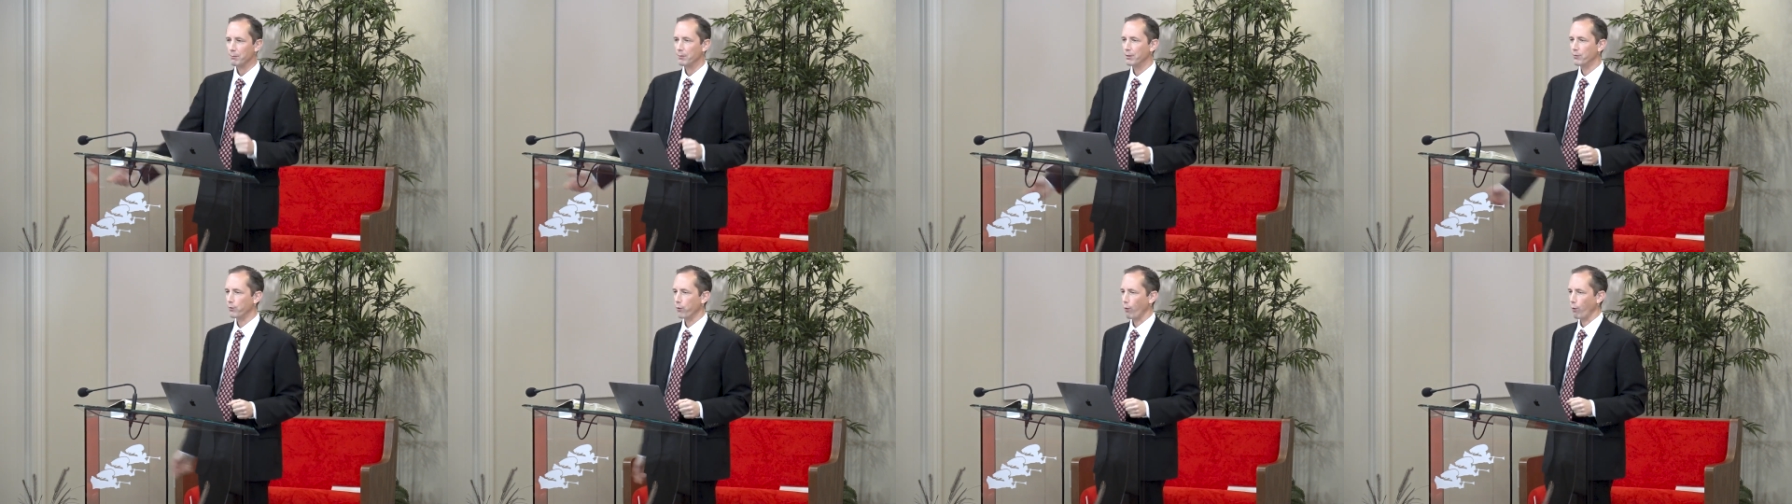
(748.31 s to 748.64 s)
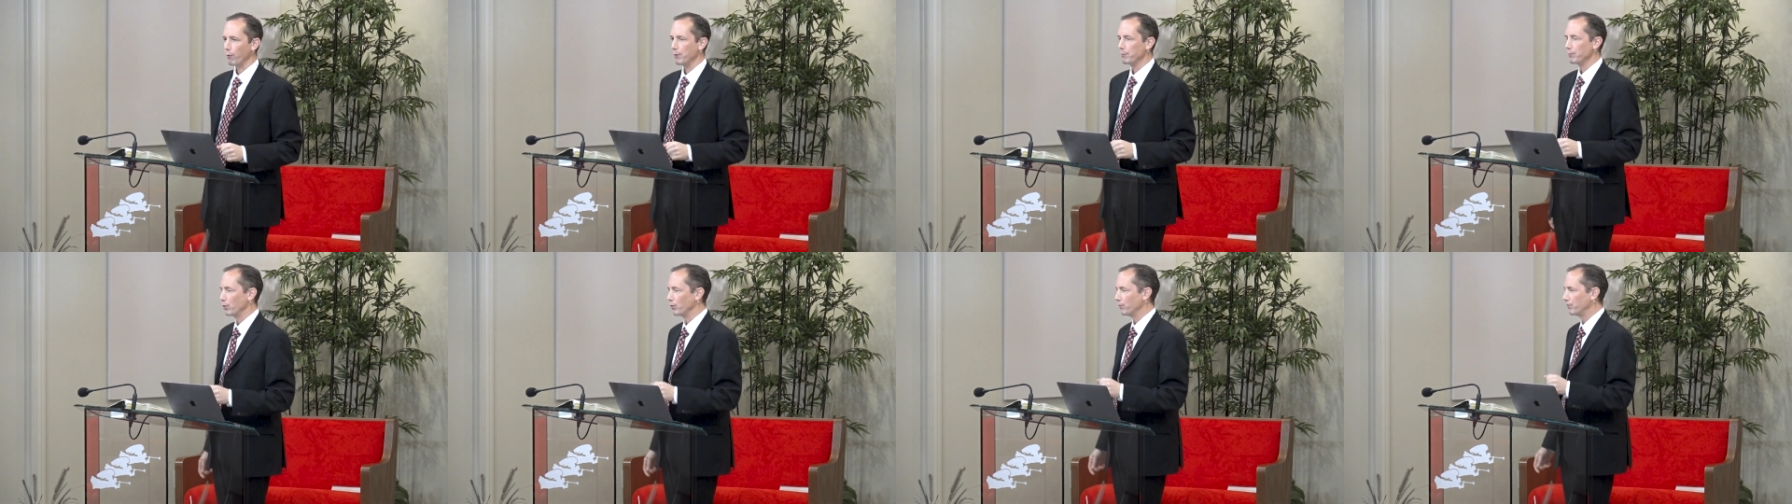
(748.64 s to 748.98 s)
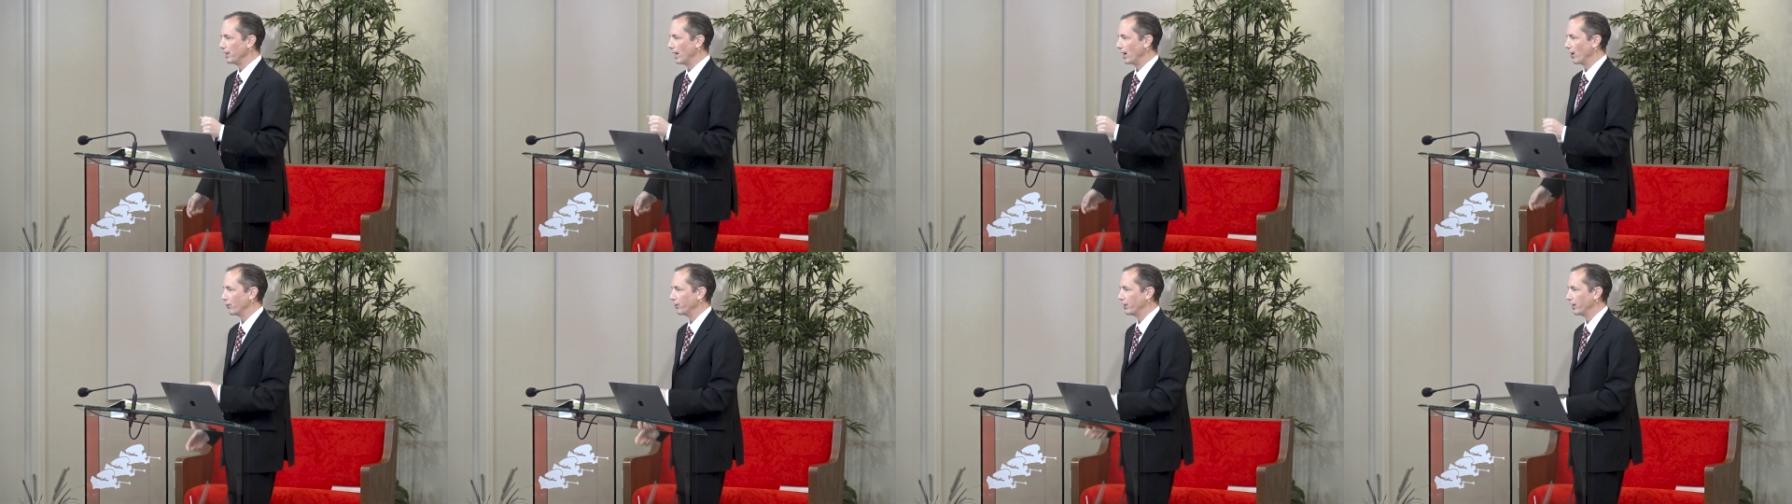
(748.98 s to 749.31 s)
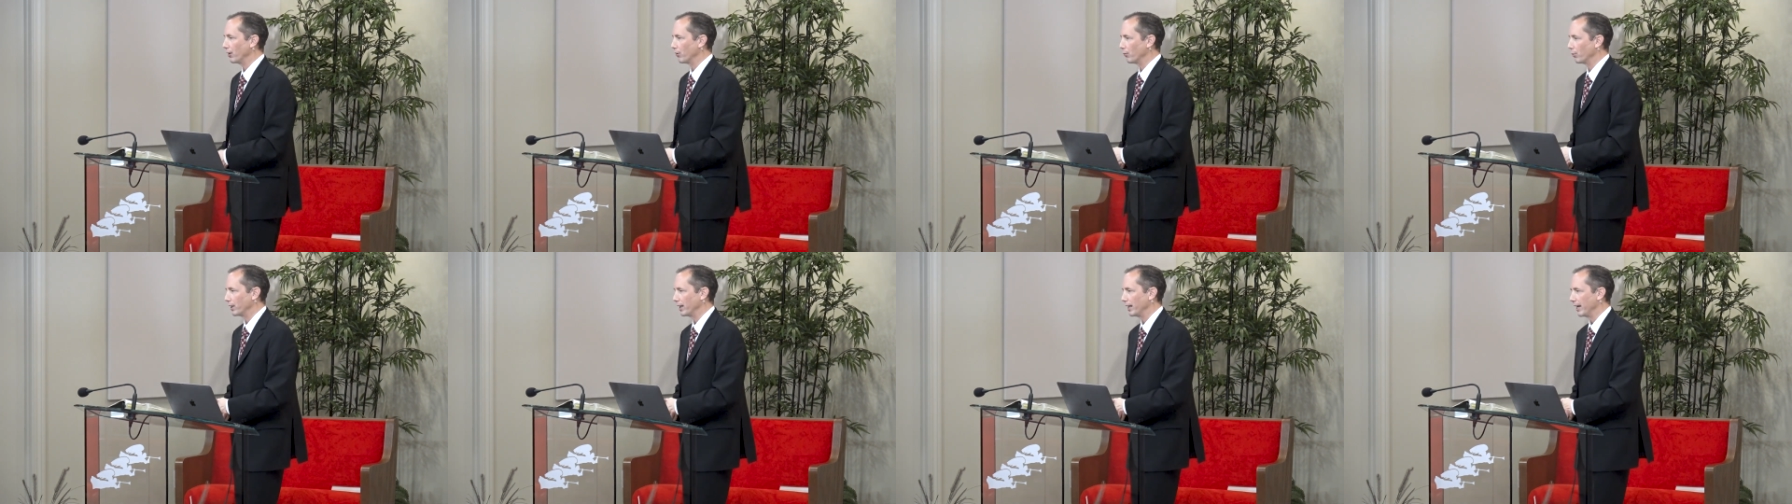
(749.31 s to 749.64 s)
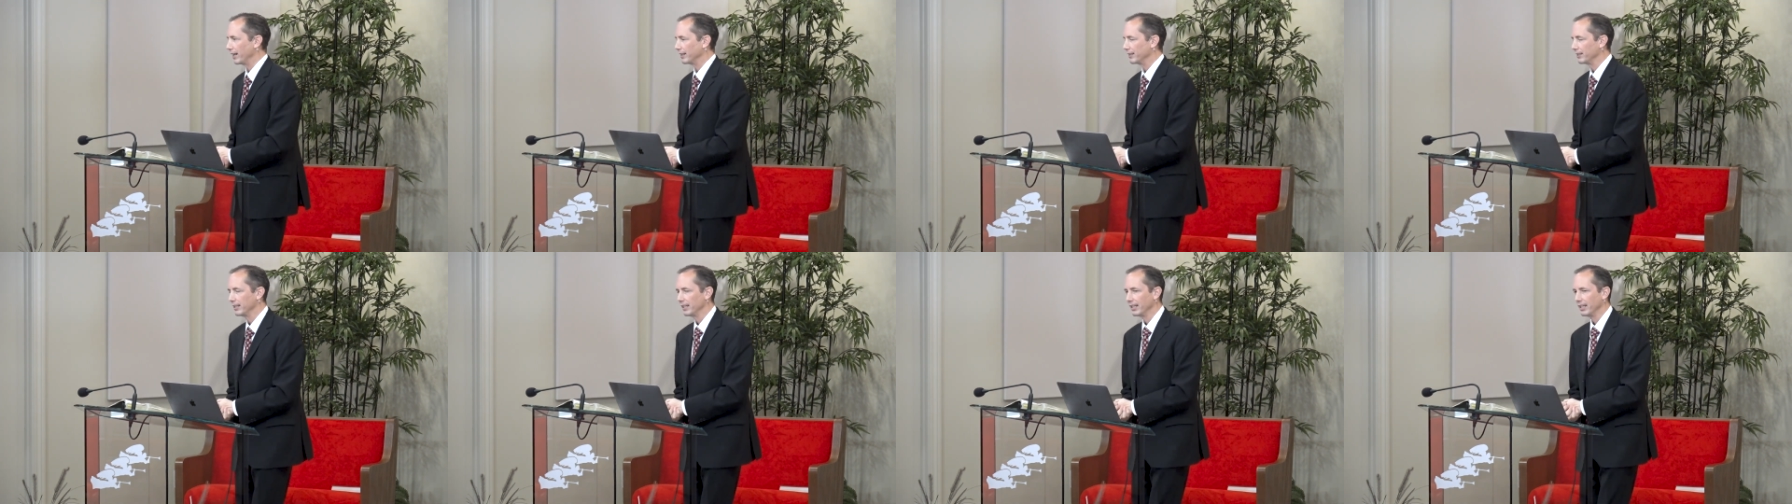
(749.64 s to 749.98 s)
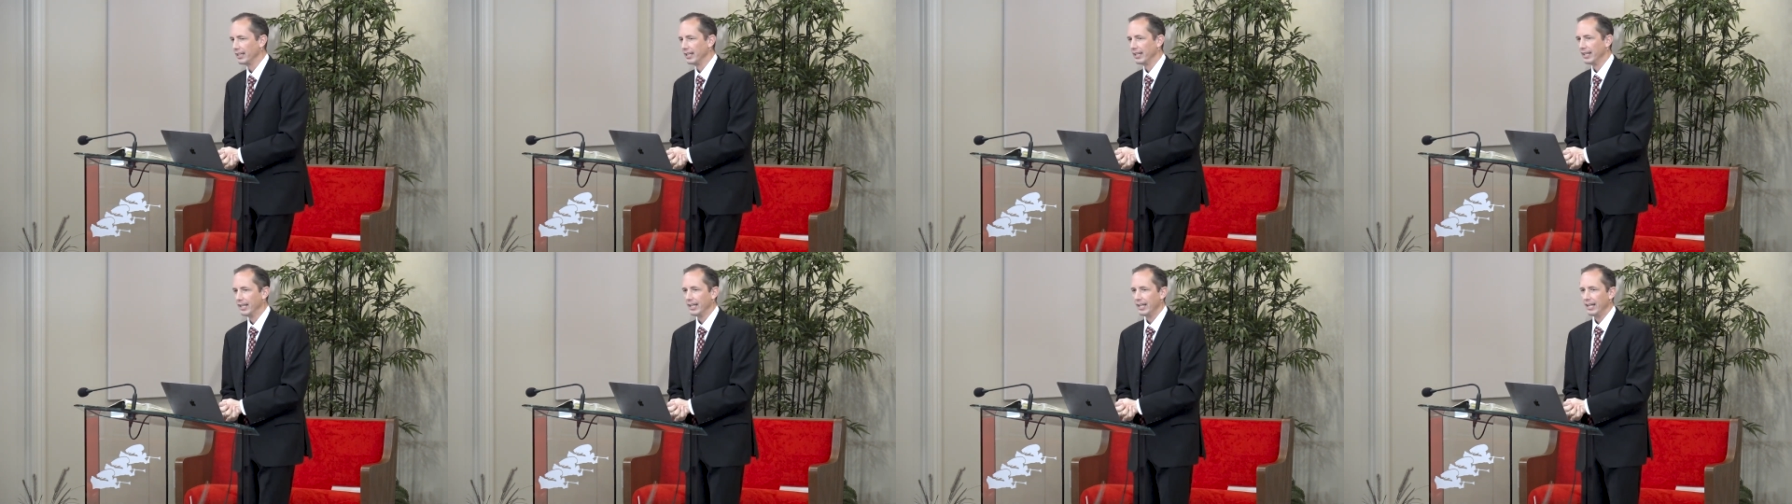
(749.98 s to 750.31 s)
Before we moved down here, we had
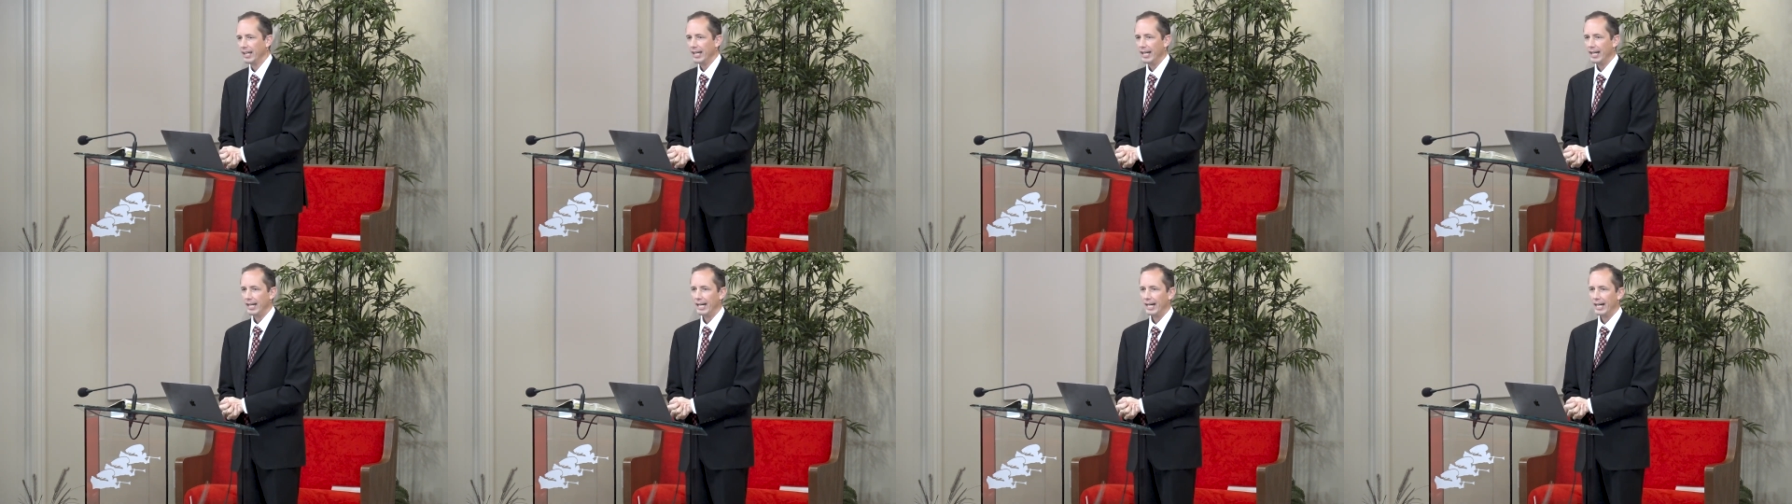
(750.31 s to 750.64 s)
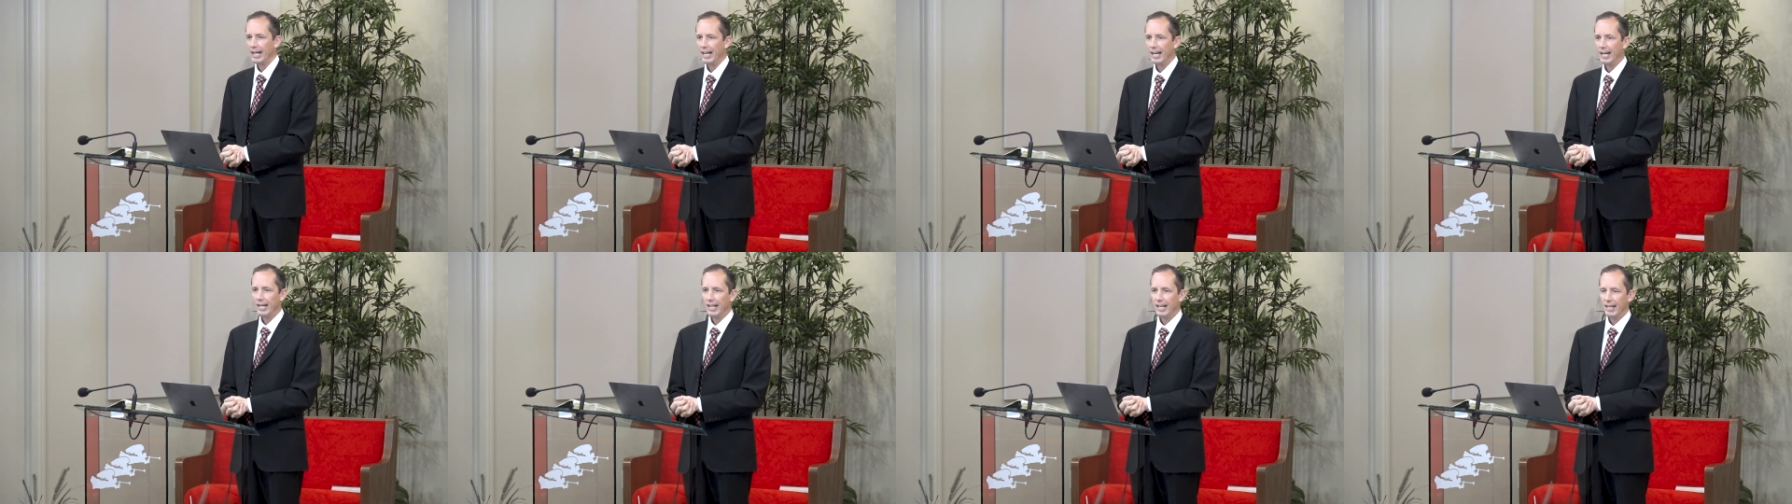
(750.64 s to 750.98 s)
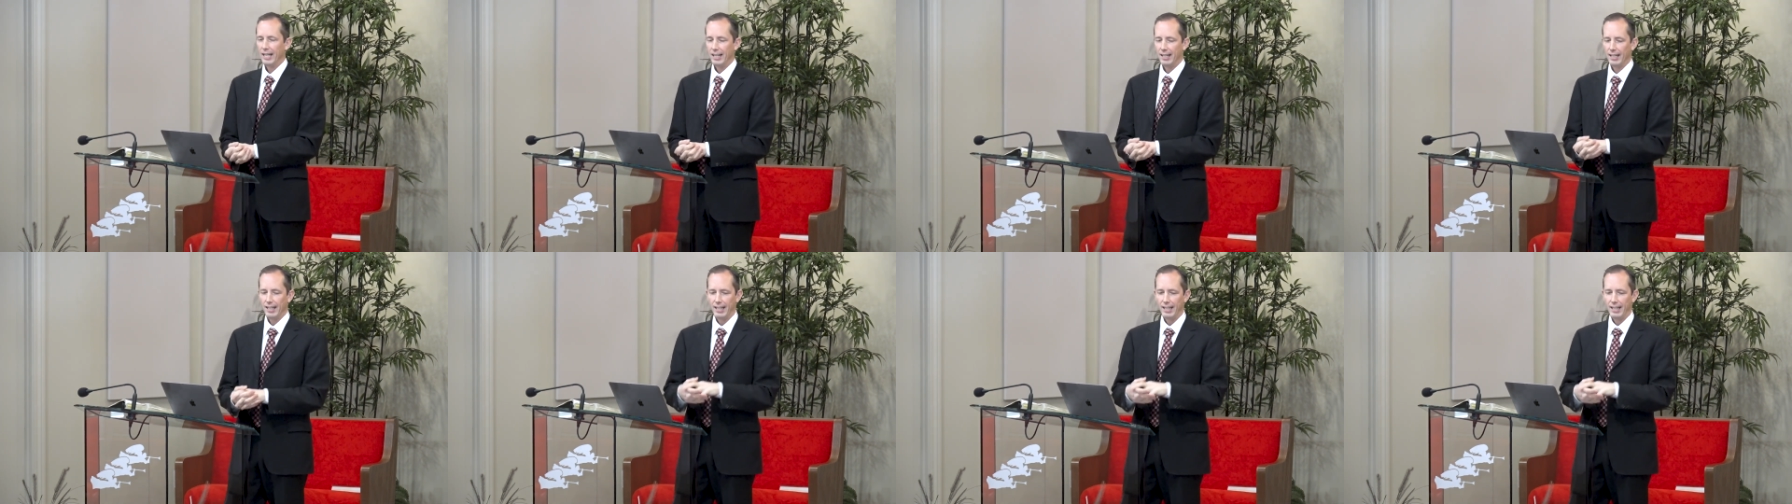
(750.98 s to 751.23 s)
a